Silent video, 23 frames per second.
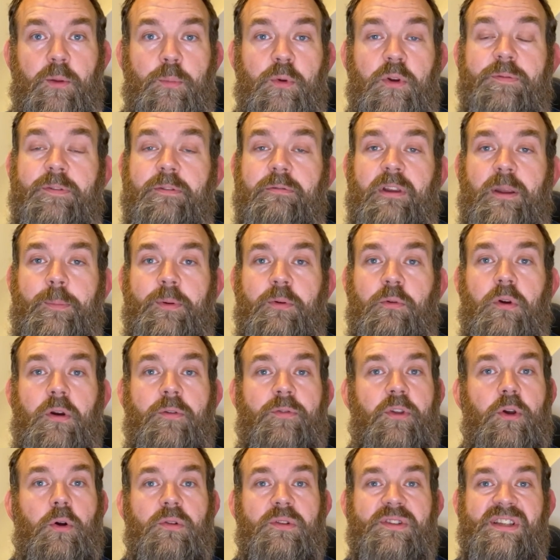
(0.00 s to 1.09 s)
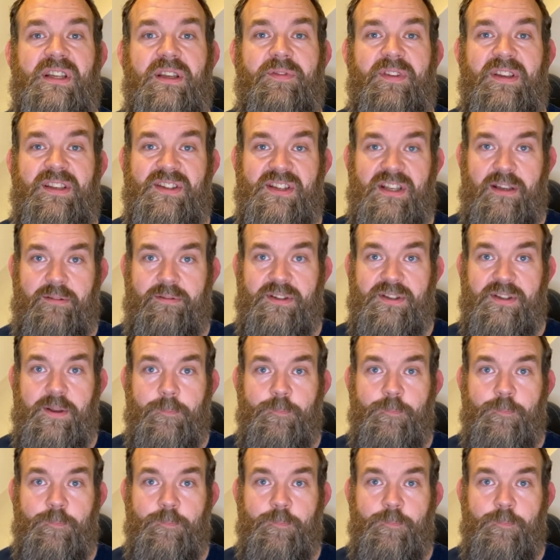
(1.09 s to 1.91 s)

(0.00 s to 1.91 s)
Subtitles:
movie reboot of the old TV series?